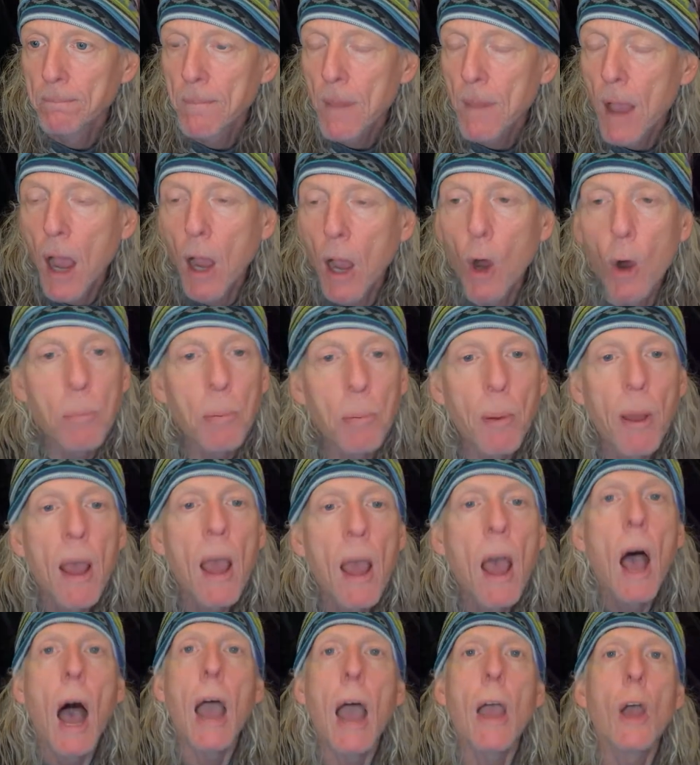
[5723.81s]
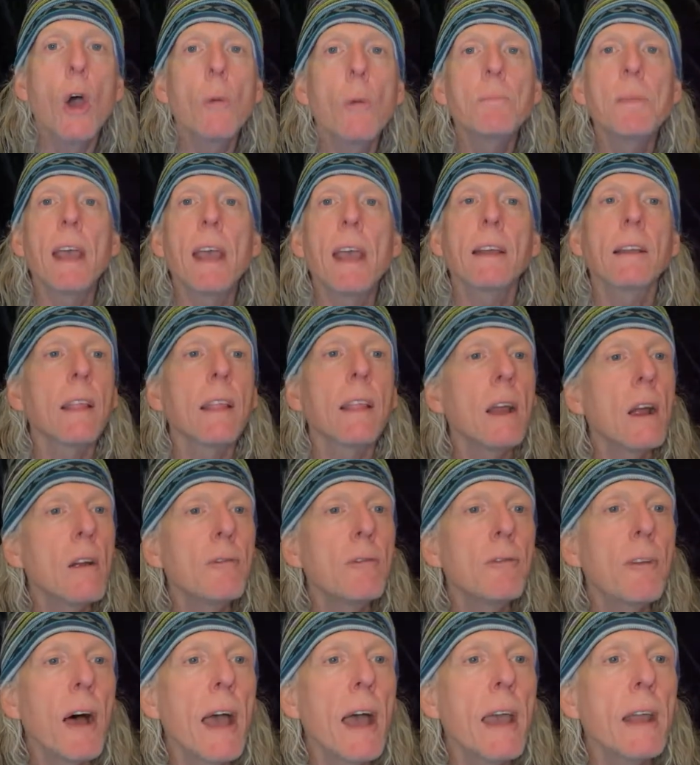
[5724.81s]
I hope that
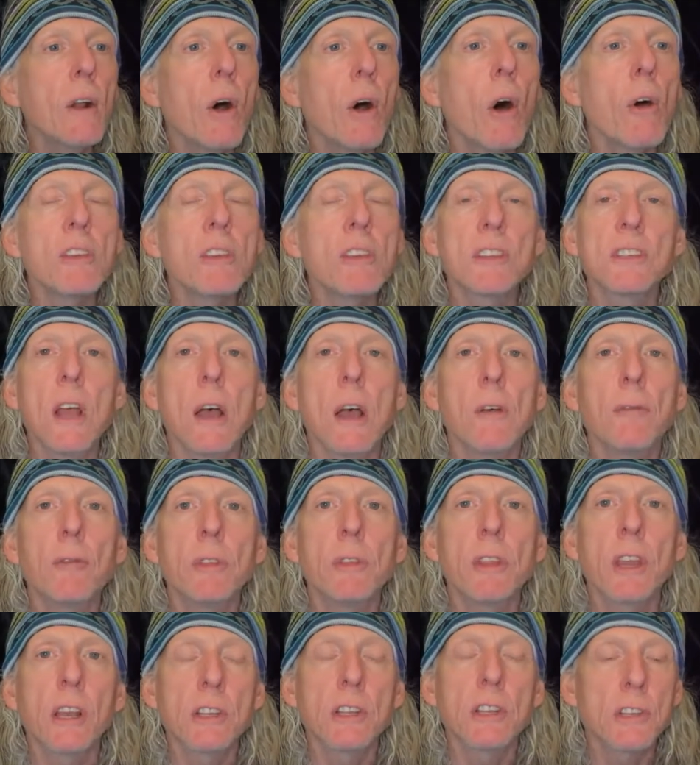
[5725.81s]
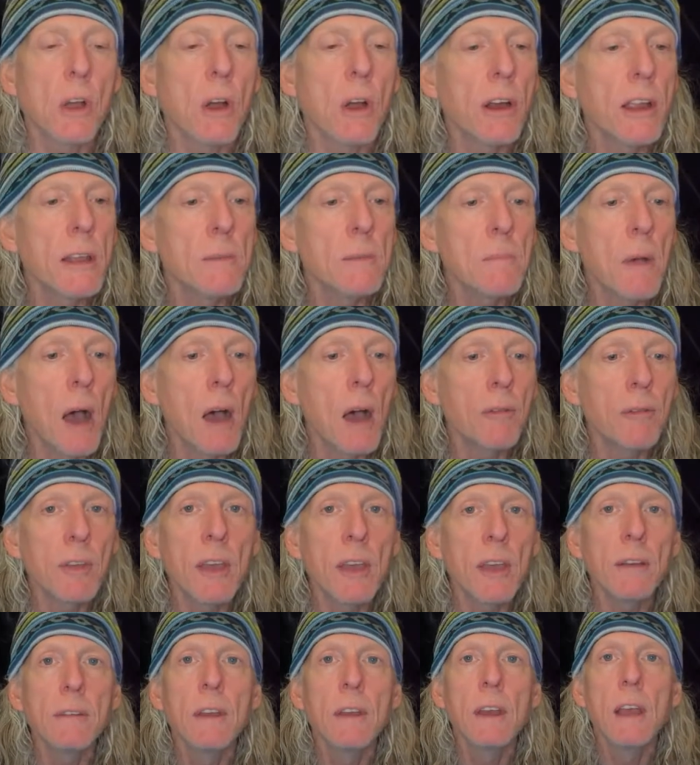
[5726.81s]
clarified all the stuff with the Khazarian
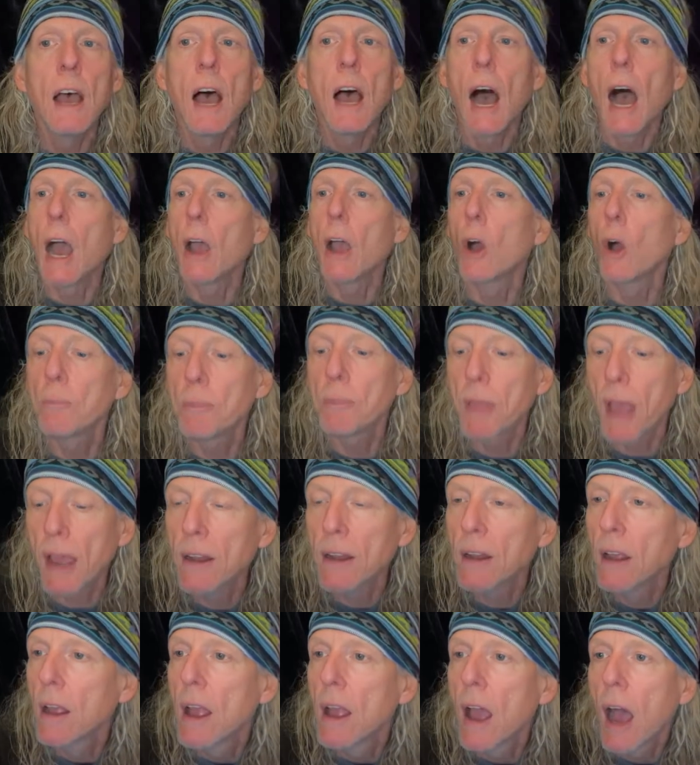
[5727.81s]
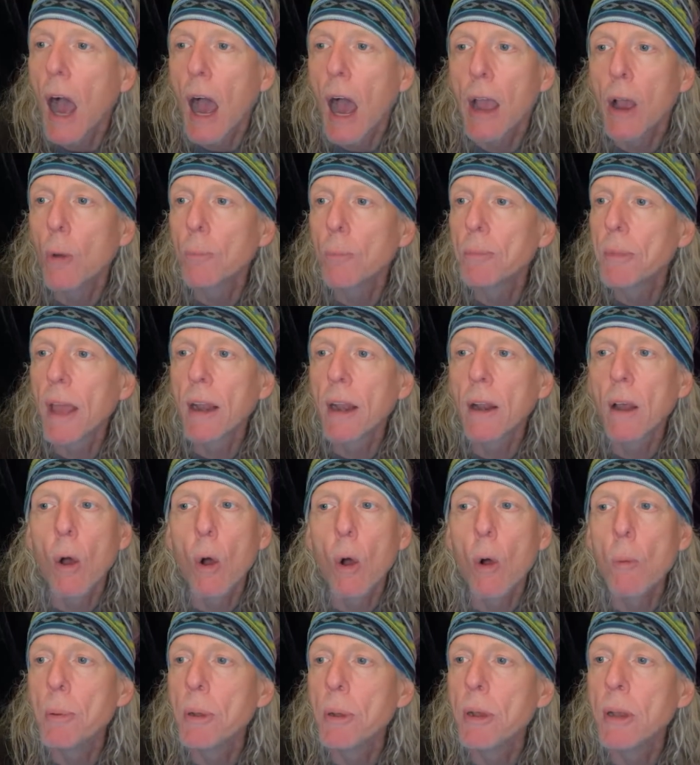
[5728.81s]
mafia. I hope that
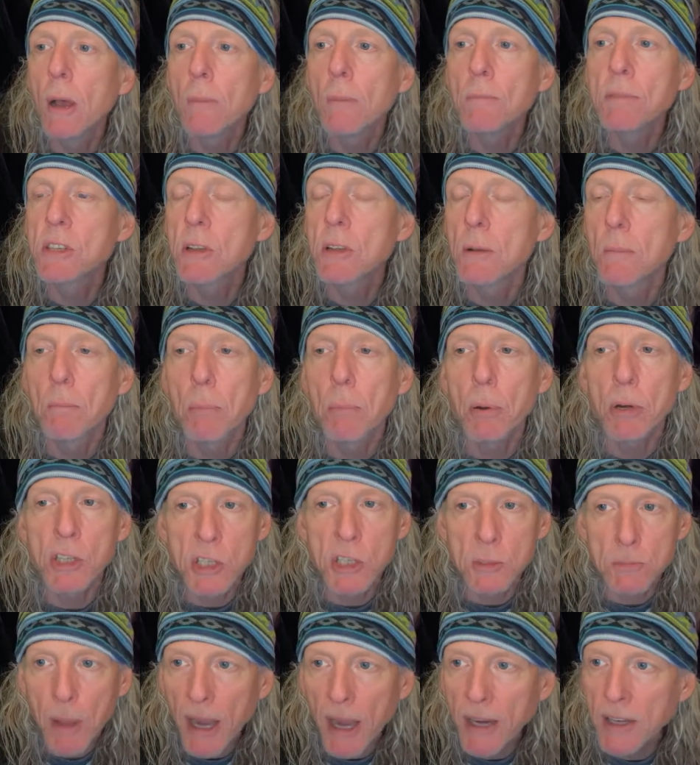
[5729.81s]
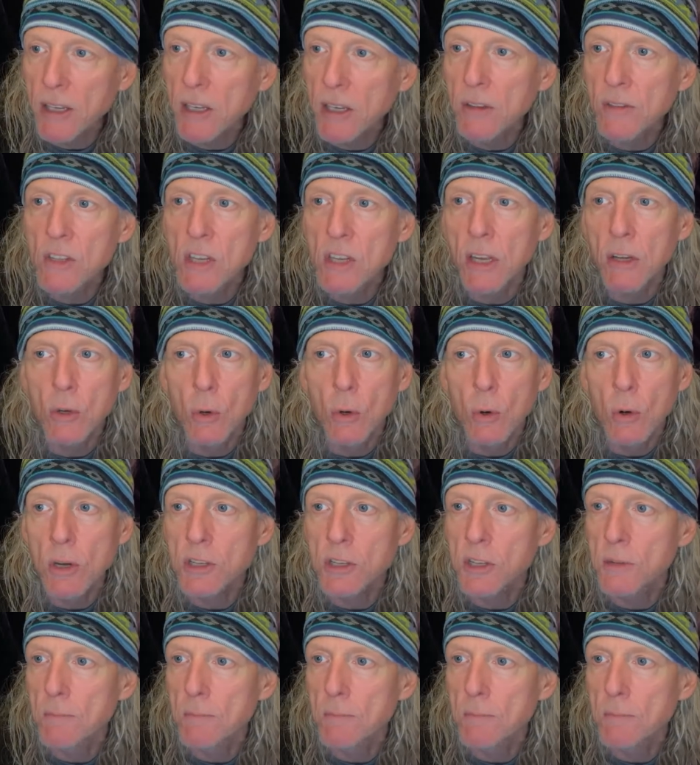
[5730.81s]
opened up some perspectives and doors.